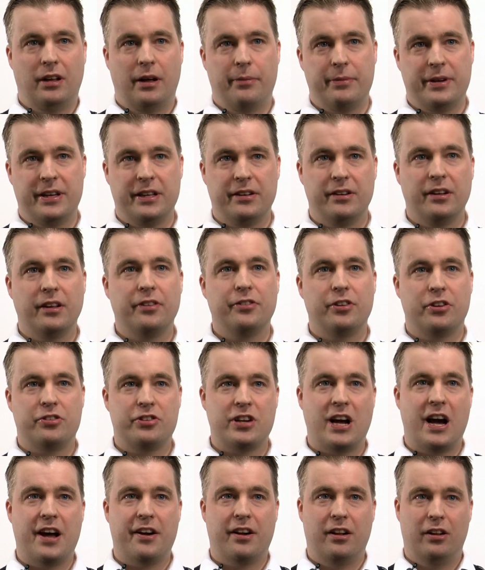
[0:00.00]
I mean, the
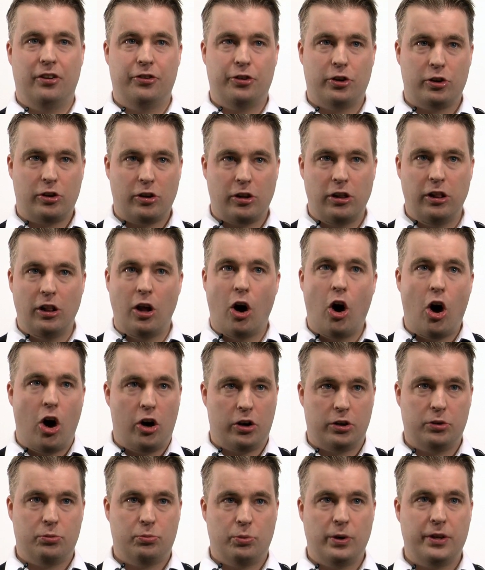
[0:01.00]
channels are
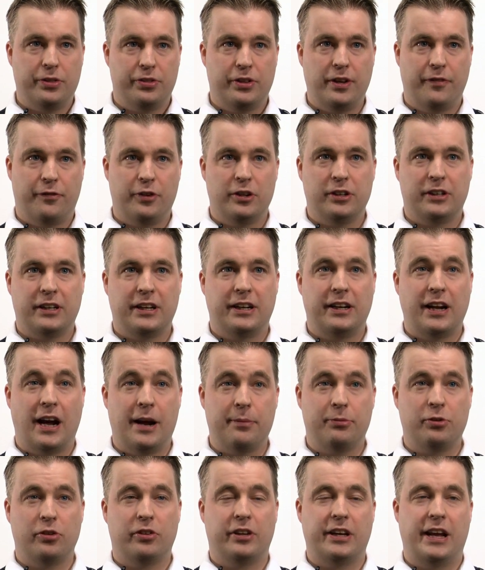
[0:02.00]
clogged with different
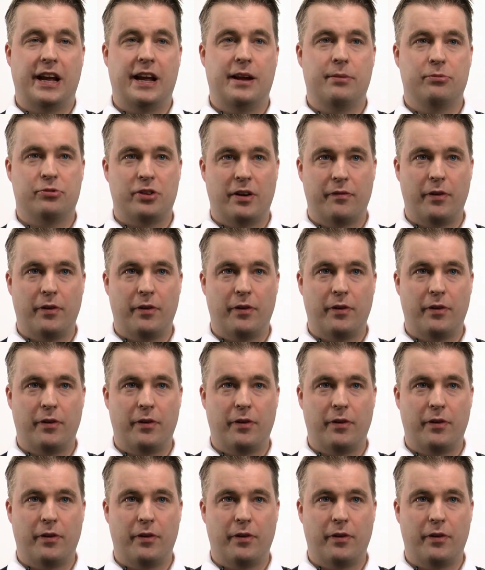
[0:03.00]
types of games,